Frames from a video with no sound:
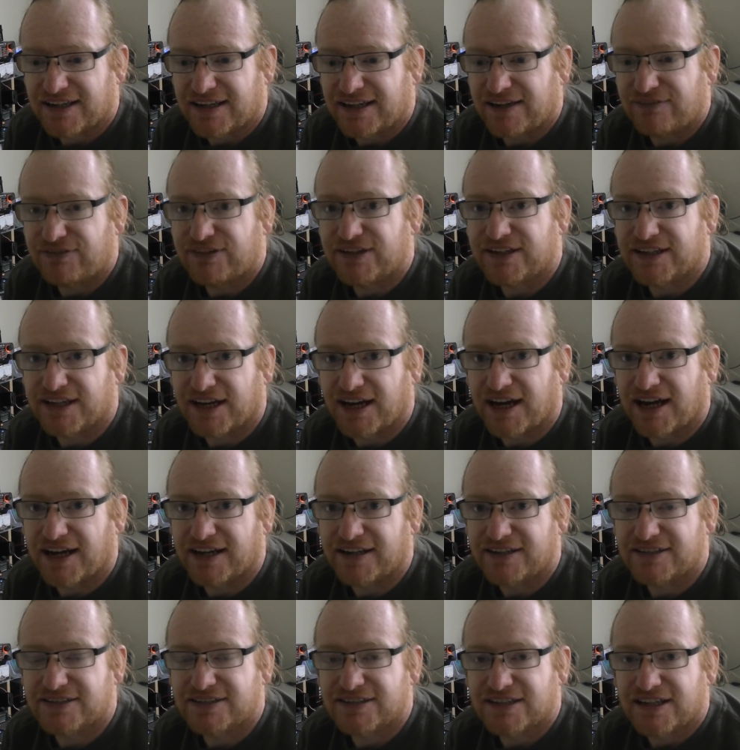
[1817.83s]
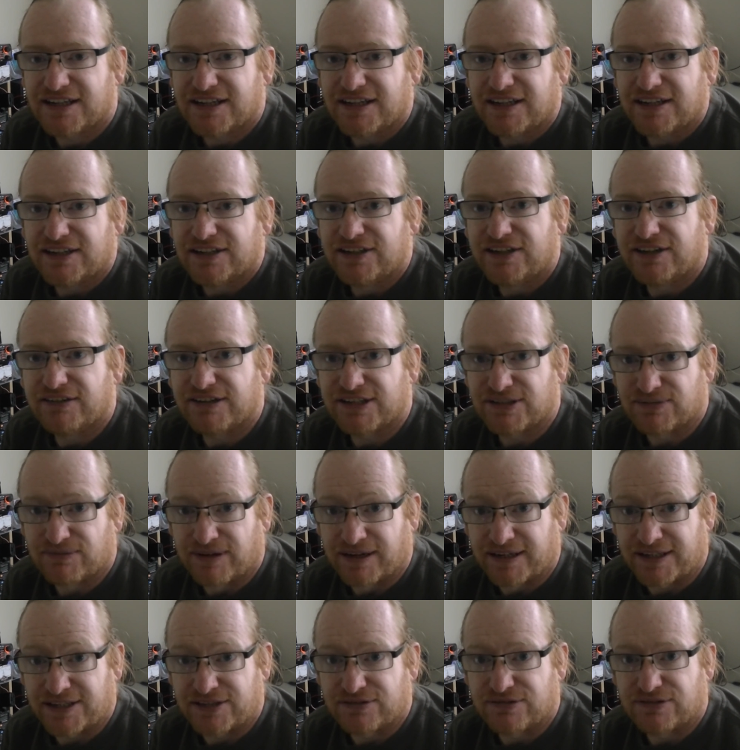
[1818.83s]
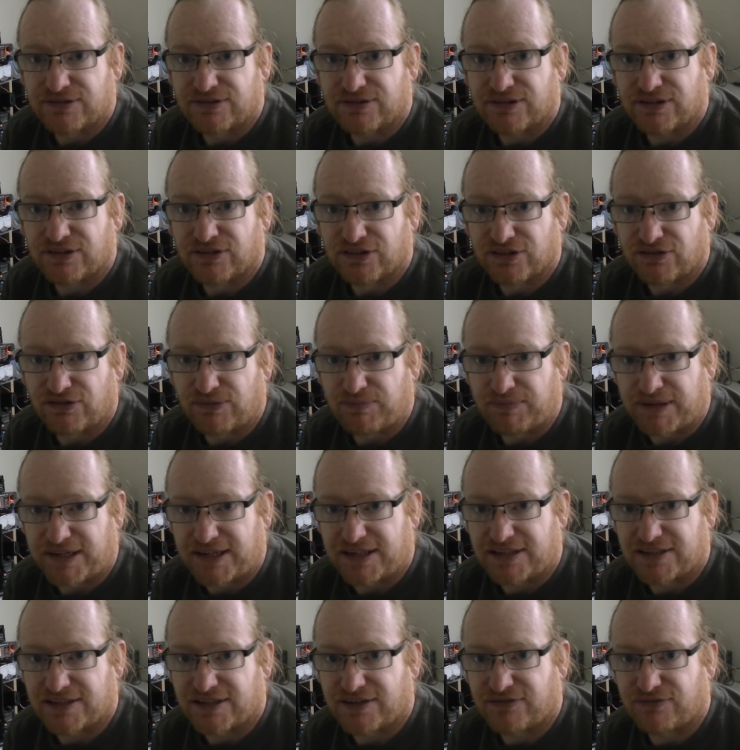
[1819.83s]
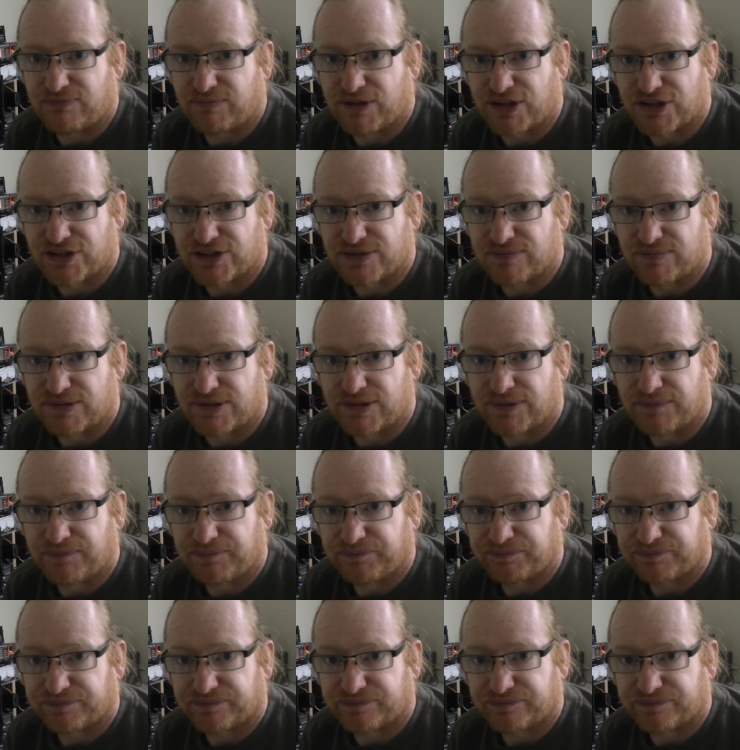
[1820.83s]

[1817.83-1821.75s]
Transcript: If you can't, QSY to another repeater if possible,